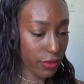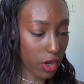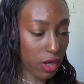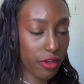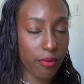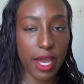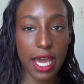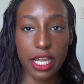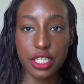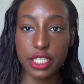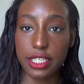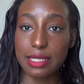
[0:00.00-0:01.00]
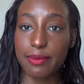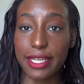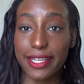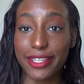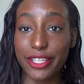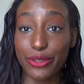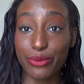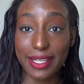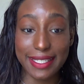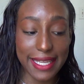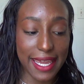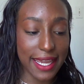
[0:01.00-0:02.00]
All their packaging is made in the
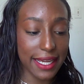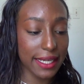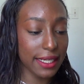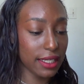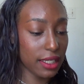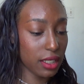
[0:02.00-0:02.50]
USA.